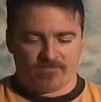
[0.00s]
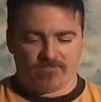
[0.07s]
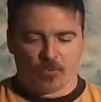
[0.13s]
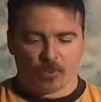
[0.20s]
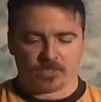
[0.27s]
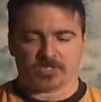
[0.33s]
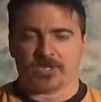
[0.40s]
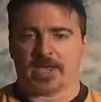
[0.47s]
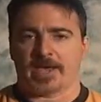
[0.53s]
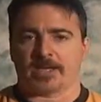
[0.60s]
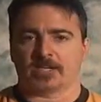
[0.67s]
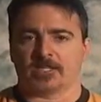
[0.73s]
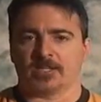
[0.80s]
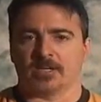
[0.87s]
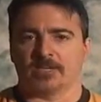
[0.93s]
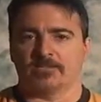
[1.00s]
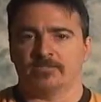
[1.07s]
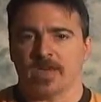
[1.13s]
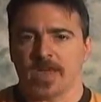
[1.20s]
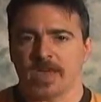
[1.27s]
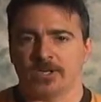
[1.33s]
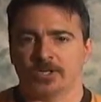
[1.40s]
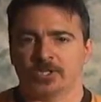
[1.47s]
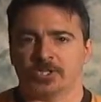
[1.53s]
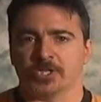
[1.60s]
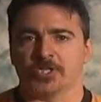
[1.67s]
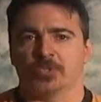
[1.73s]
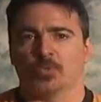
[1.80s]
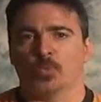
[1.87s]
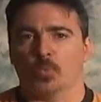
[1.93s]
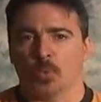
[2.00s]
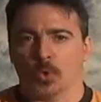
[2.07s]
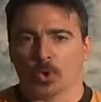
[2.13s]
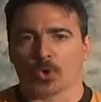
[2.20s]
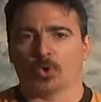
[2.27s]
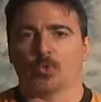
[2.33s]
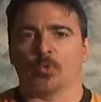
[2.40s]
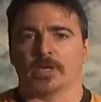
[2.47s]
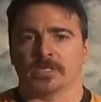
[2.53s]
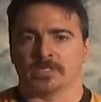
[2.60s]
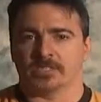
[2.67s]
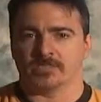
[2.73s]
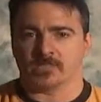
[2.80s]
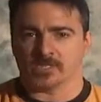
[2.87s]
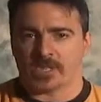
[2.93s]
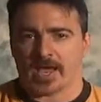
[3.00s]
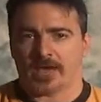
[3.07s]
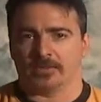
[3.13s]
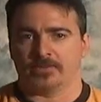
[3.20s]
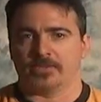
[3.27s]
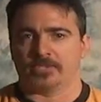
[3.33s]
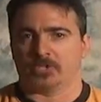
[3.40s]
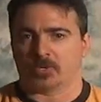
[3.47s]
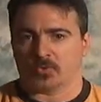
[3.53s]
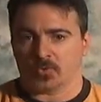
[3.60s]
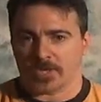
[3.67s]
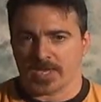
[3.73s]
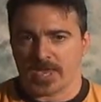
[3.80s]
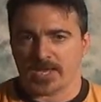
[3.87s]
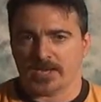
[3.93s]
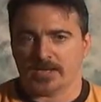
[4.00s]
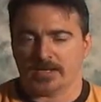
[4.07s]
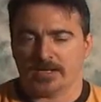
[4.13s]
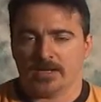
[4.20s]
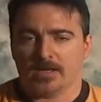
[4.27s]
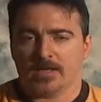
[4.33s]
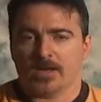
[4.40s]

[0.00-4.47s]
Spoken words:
vortex of energy, the whirlwind of sound is created